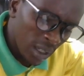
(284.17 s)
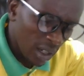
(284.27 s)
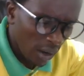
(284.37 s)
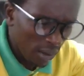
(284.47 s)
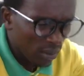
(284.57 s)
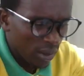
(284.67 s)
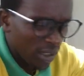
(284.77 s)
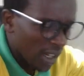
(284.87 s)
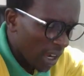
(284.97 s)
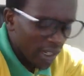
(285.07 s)

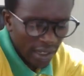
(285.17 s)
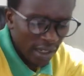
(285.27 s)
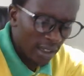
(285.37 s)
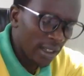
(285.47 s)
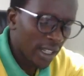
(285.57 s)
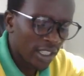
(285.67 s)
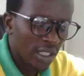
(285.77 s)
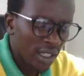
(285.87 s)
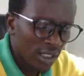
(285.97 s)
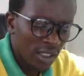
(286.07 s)
dark and light
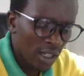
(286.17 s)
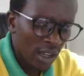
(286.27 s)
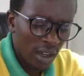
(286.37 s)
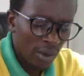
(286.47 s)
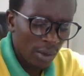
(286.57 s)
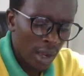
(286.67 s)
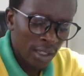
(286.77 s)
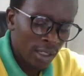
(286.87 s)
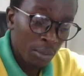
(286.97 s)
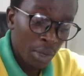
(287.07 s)
shades
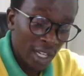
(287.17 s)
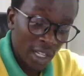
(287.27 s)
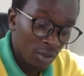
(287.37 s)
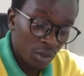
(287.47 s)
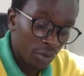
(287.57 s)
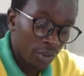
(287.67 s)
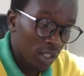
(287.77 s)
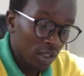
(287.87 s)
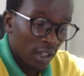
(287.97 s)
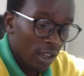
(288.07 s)
as the backgrounds of
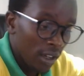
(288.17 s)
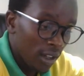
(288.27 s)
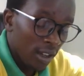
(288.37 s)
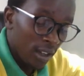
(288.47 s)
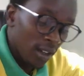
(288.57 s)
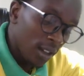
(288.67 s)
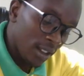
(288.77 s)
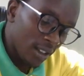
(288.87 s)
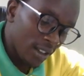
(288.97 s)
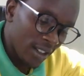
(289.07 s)
this hair.
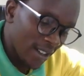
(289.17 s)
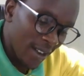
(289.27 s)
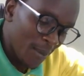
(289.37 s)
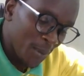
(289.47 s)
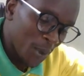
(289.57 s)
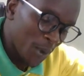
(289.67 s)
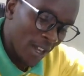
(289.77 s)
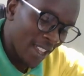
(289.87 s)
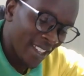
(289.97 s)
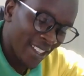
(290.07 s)
I'm sure
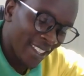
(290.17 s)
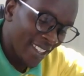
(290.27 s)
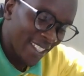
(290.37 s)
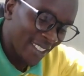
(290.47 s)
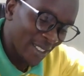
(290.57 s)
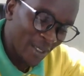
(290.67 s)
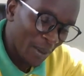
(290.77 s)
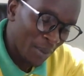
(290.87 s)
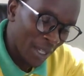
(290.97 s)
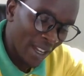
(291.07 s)
it's
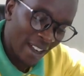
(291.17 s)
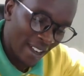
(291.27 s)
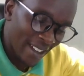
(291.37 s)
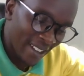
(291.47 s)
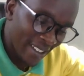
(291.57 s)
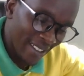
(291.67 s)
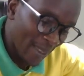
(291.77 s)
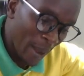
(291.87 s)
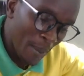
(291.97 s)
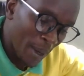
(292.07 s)
gonna be an
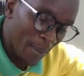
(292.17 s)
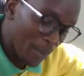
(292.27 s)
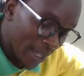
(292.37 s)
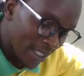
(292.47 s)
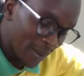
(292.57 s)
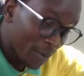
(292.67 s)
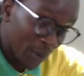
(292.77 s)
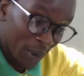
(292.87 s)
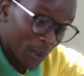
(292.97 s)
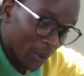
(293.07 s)
amazing
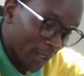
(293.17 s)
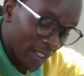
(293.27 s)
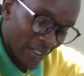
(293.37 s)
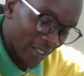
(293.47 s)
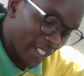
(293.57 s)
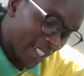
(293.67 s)
photo,